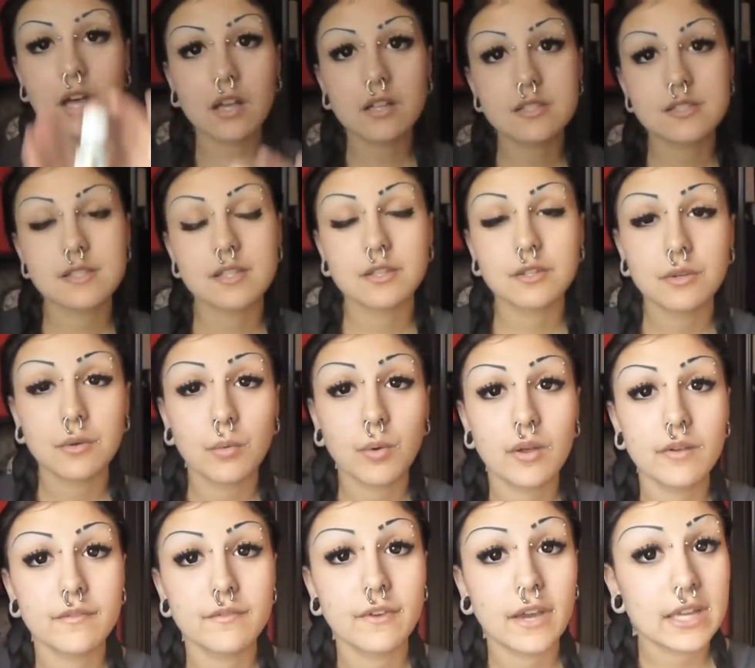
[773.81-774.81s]
also
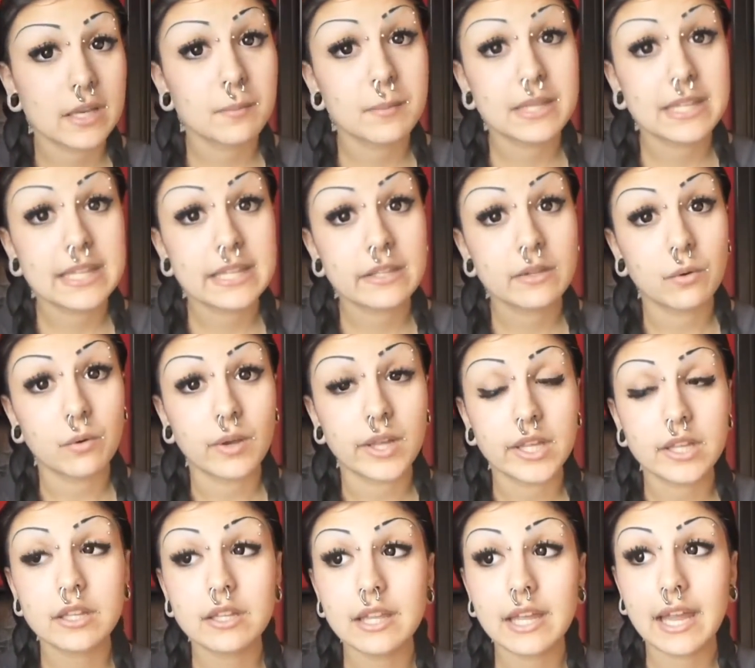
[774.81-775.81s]
vitamin E
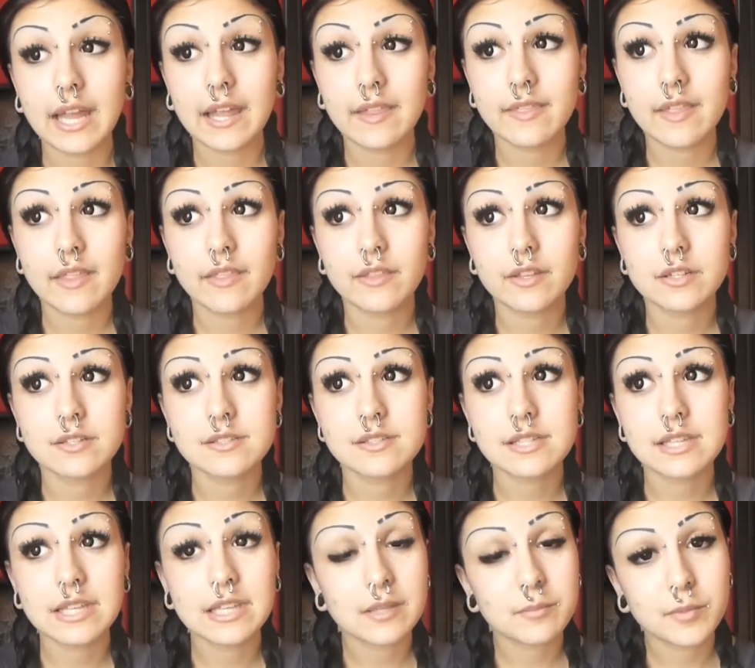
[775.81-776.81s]
oil, and then
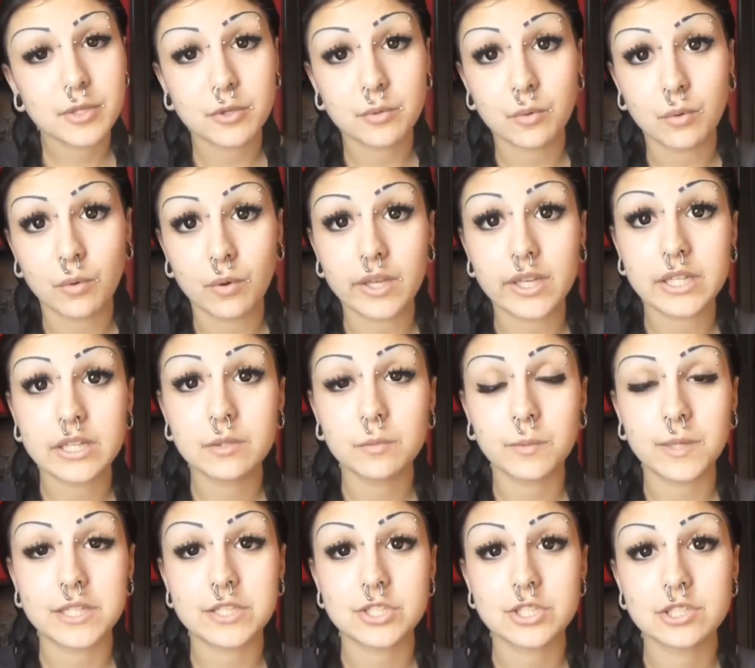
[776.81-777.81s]
there's emu oil,
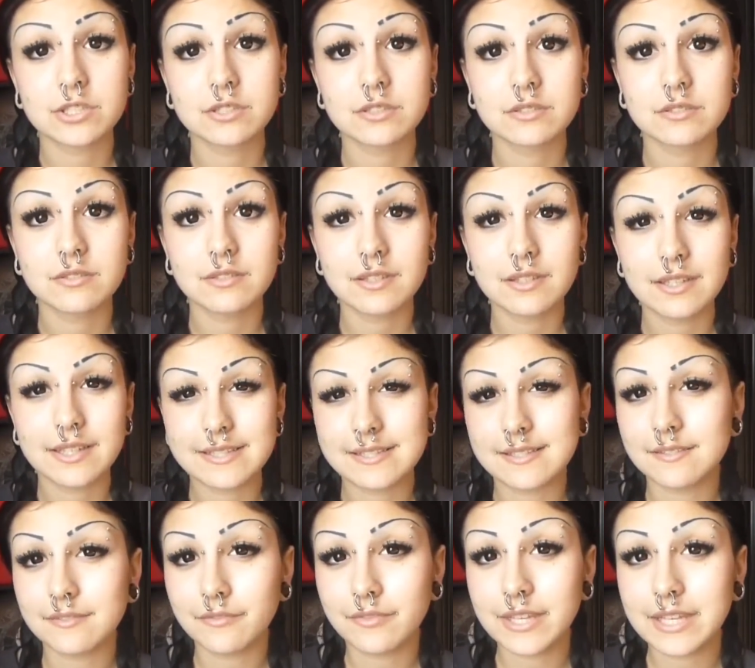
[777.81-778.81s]
which
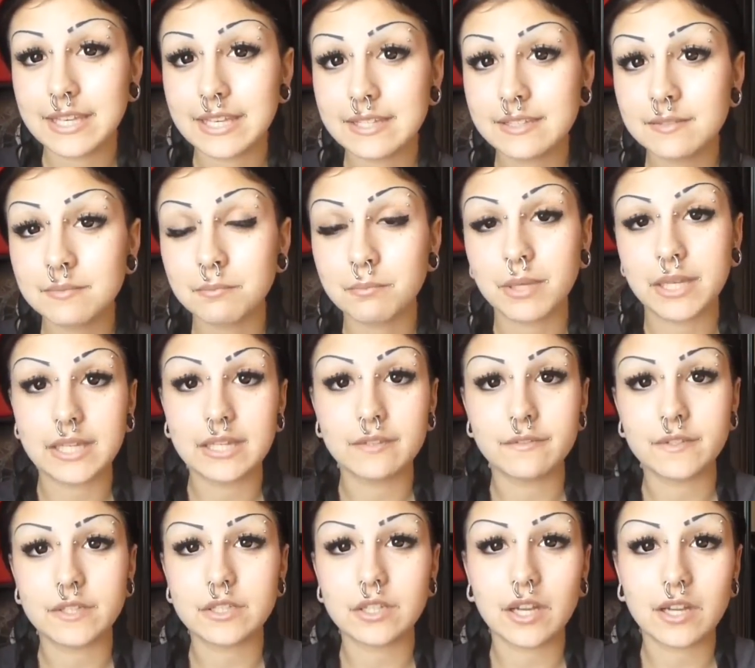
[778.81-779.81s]
isn't vegan, but
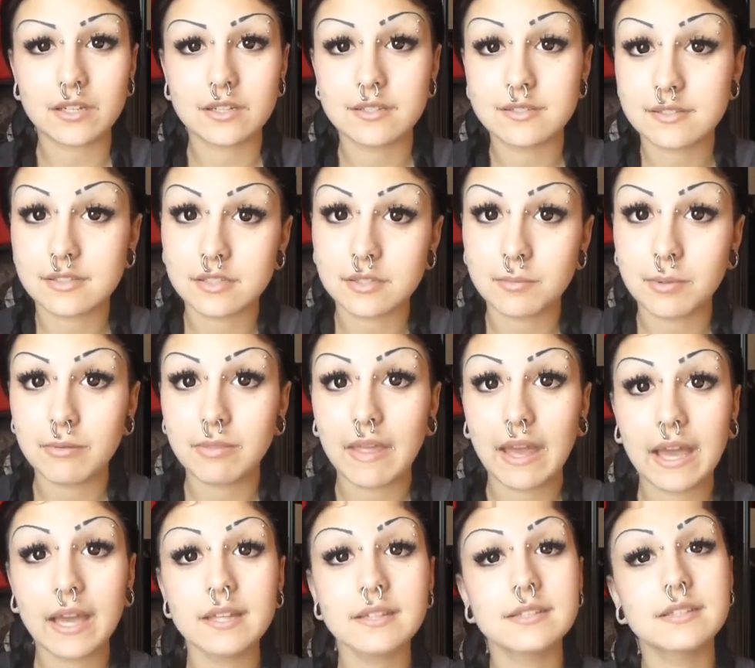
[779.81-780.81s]
if you're not concerned about
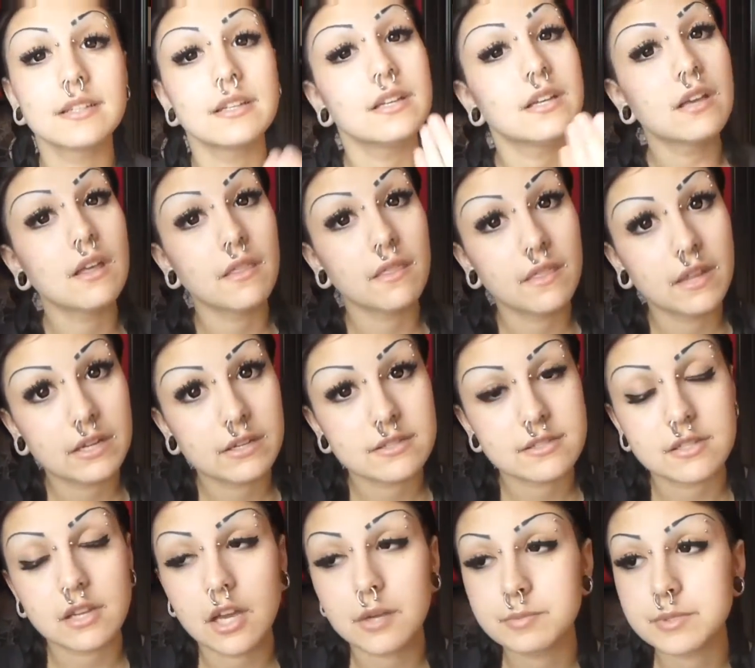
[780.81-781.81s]
that, there's
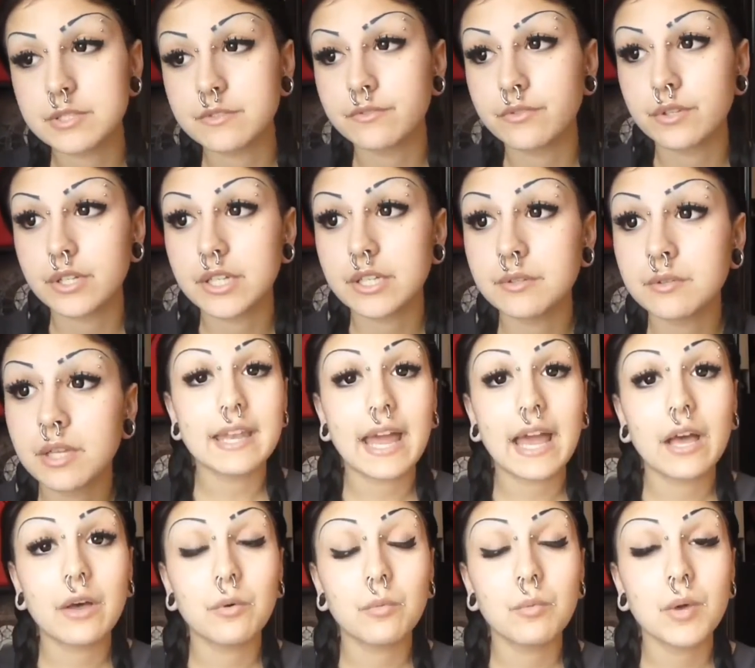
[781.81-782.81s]
an option for you.
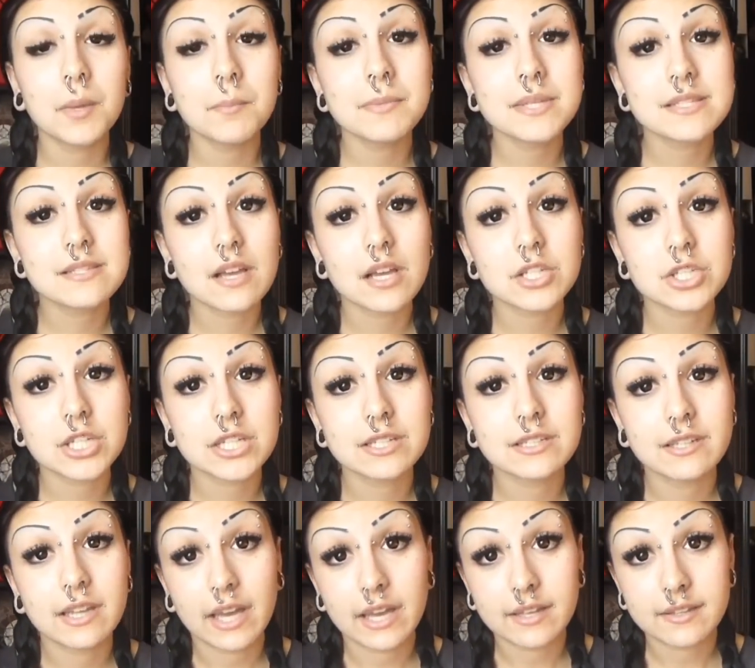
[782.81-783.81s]
Now, what massaging
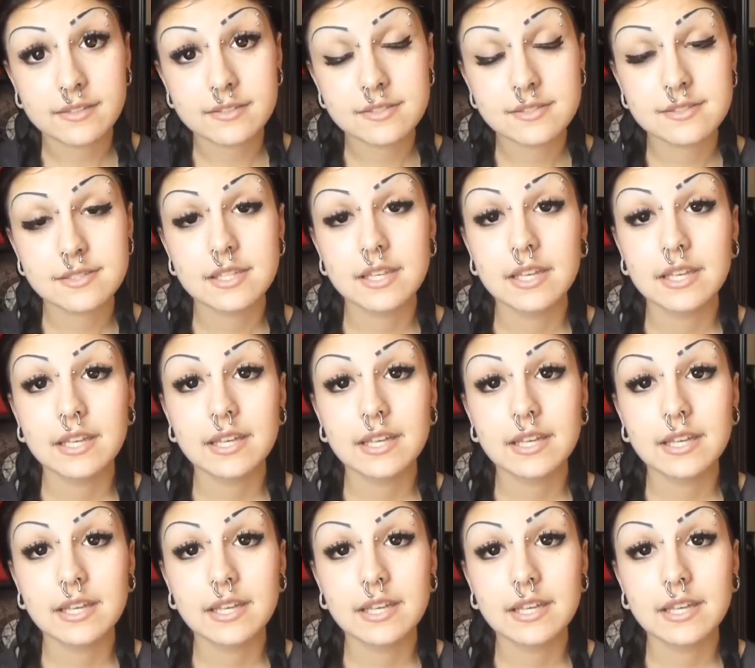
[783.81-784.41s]
does